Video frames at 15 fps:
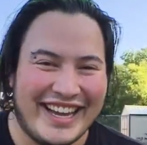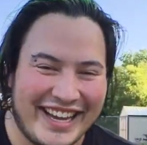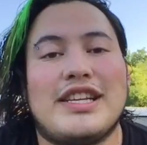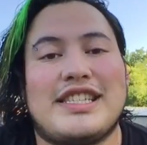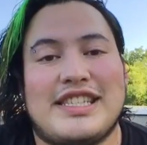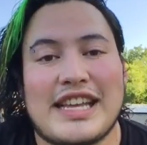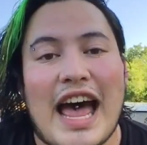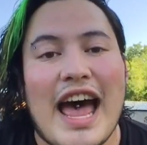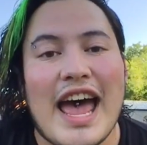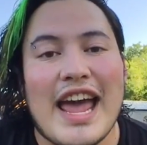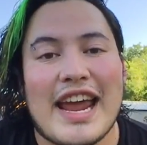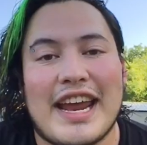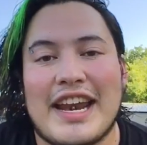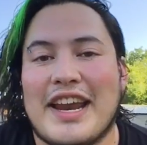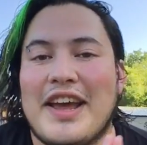
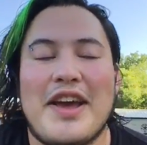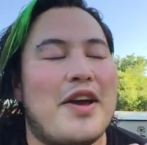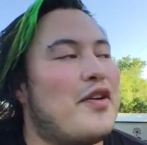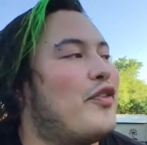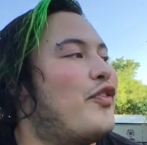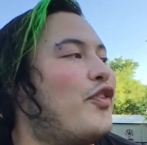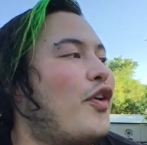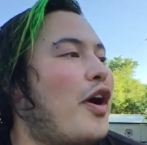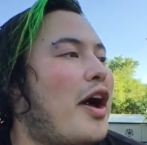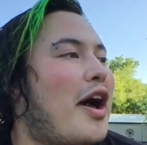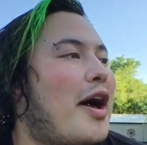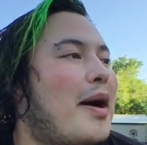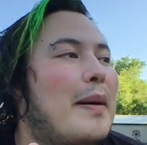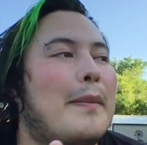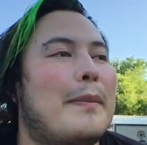Aside
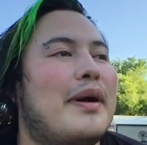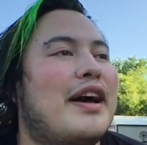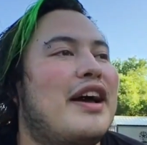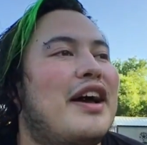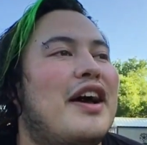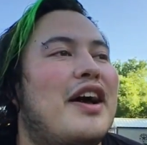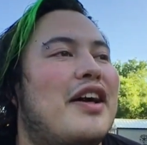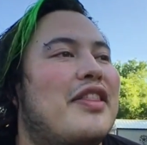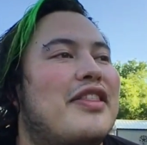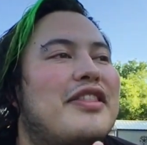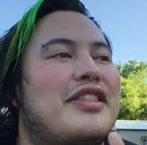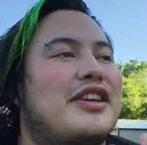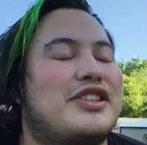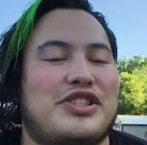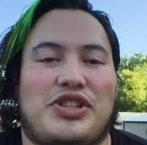from
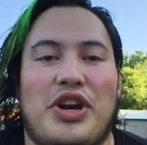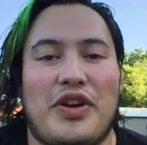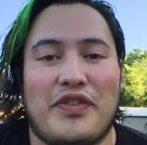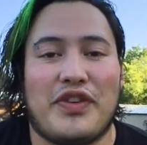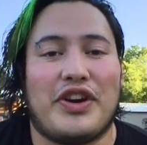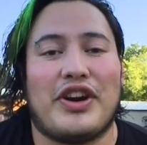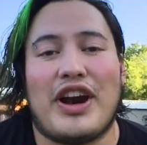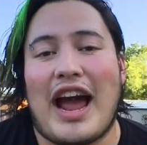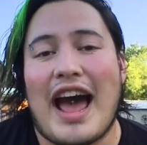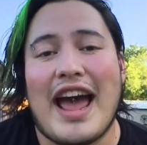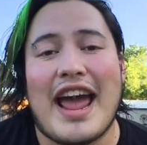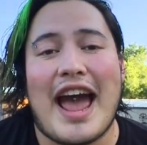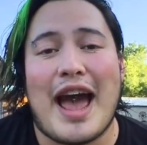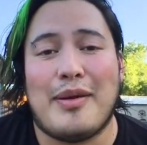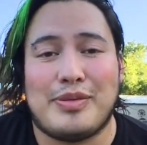the server,
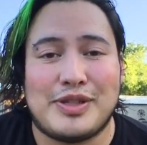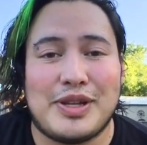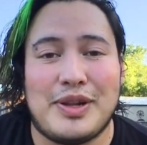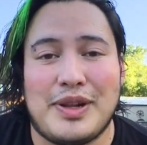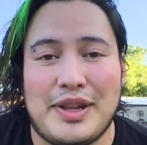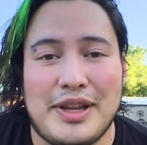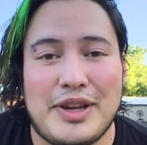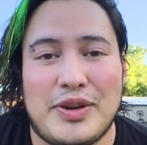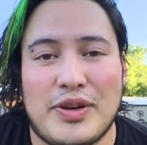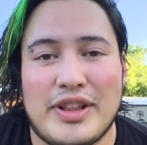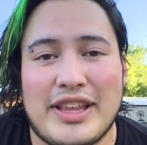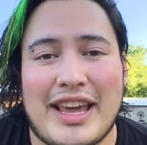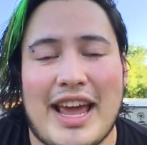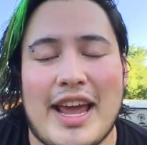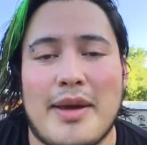I absolutely adore
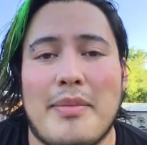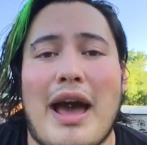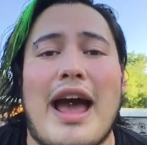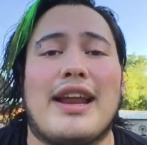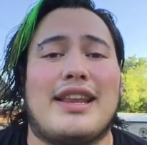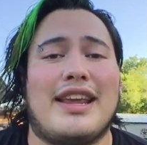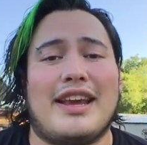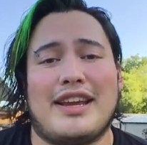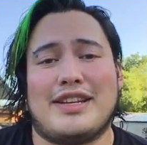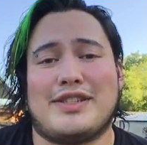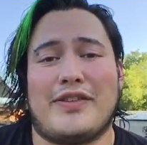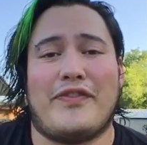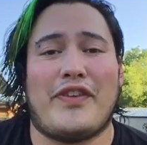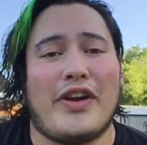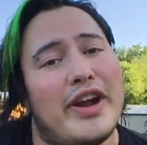the game. I think it is
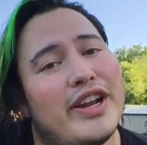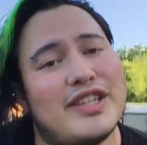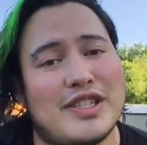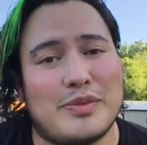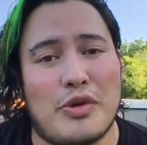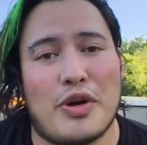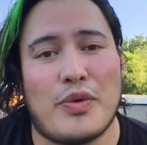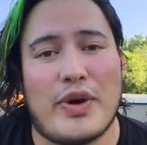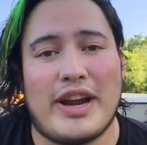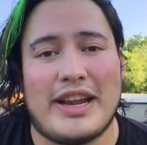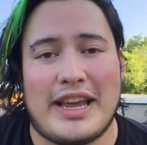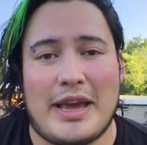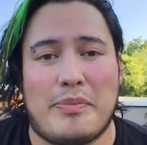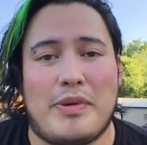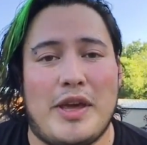a very smart way to
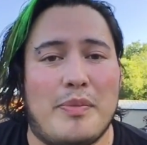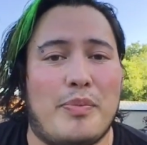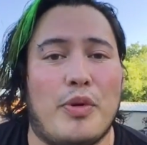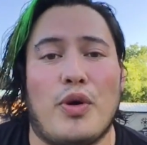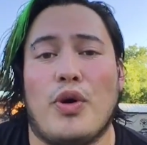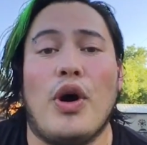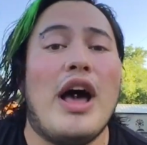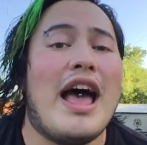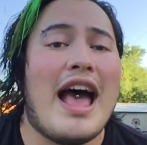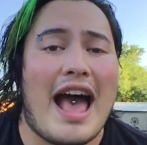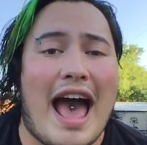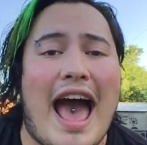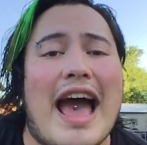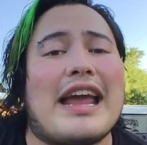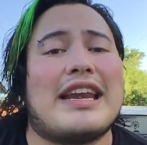get people
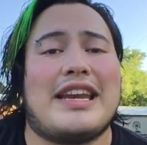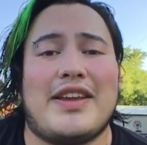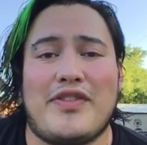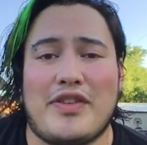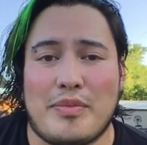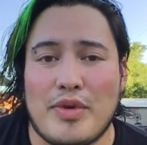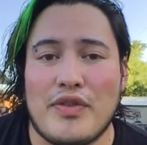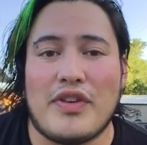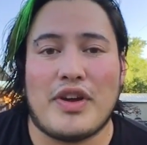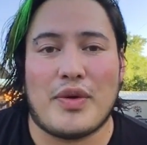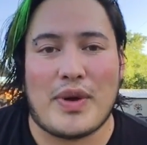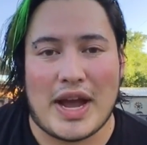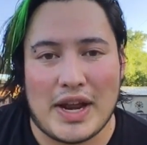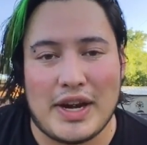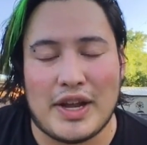active and moving
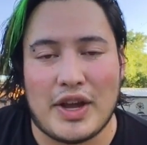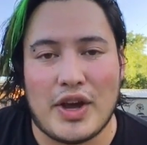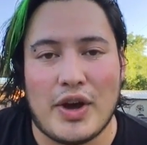around and